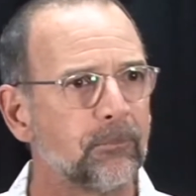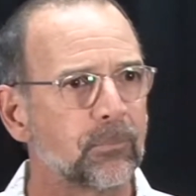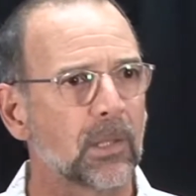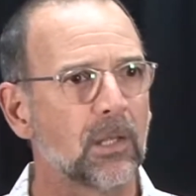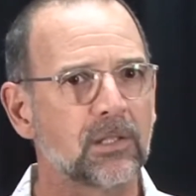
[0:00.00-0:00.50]

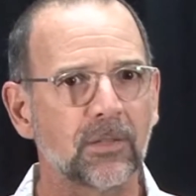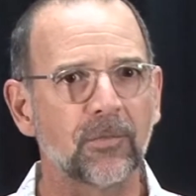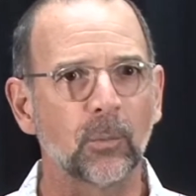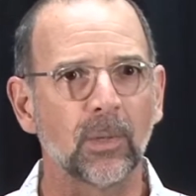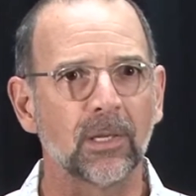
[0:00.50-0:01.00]
a different
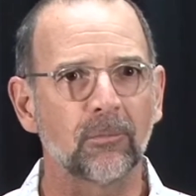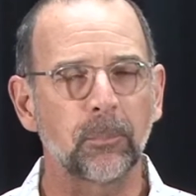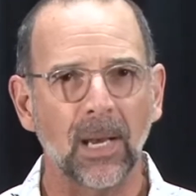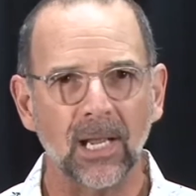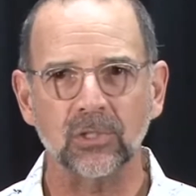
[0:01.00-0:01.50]
way of
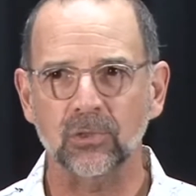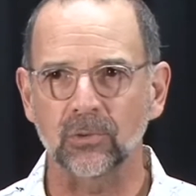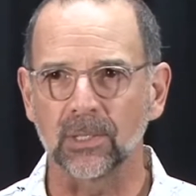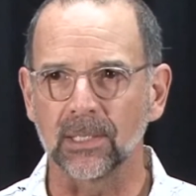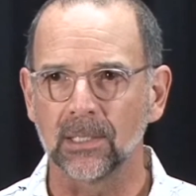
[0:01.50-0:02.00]

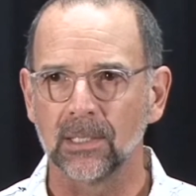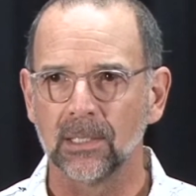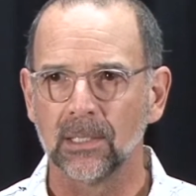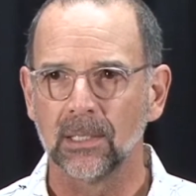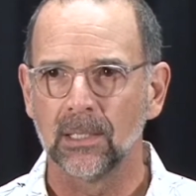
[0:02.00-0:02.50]
posturing
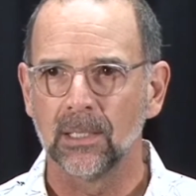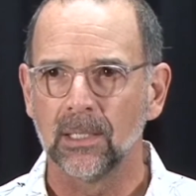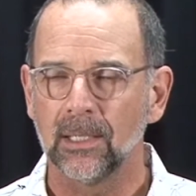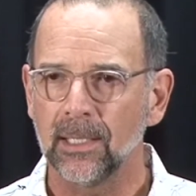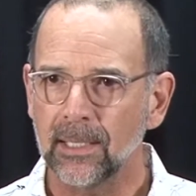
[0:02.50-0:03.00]

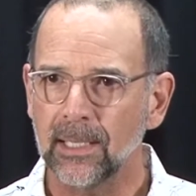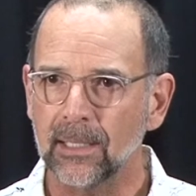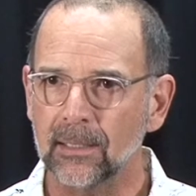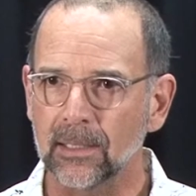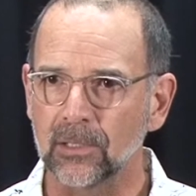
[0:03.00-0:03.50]
and
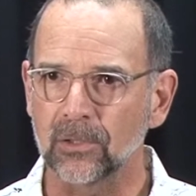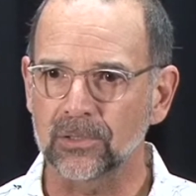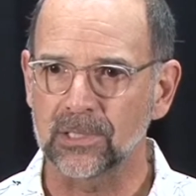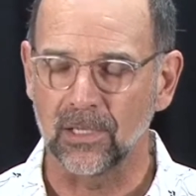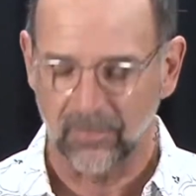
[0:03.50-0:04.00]
handling
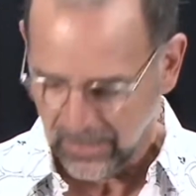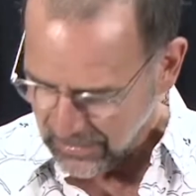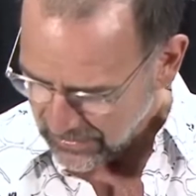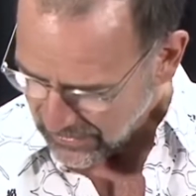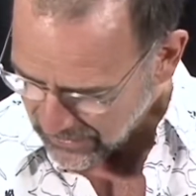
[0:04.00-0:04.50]
yourself,
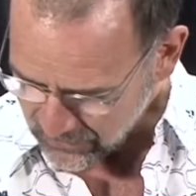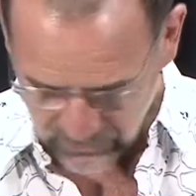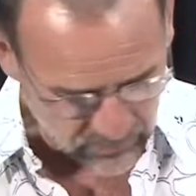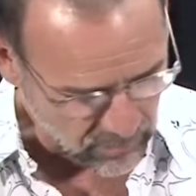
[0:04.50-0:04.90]
how you